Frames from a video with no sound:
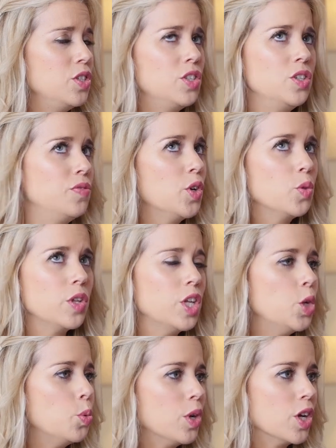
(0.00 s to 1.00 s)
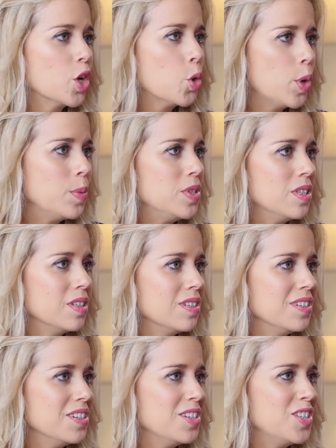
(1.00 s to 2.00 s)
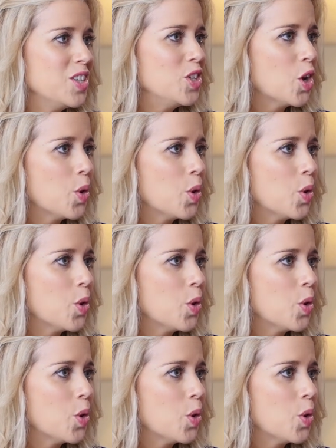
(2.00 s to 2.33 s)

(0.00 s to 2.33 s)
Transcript: Did you feel that you were equipped to